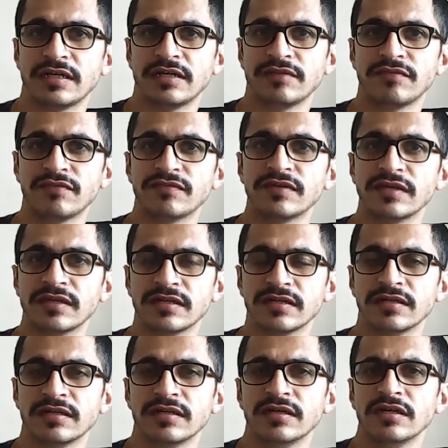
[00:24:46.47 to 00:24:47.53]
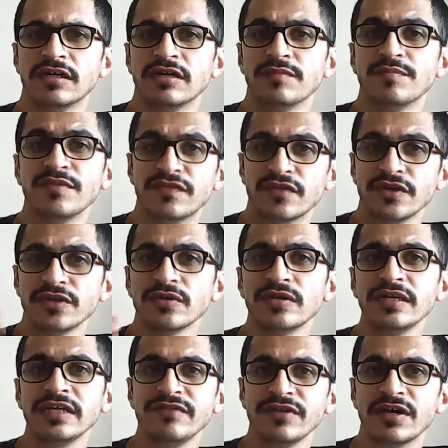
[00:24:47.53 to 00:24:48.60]
for work. Before you
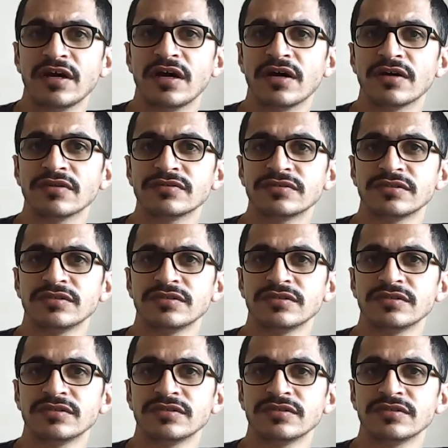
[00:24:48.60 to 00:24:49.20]
leave your house,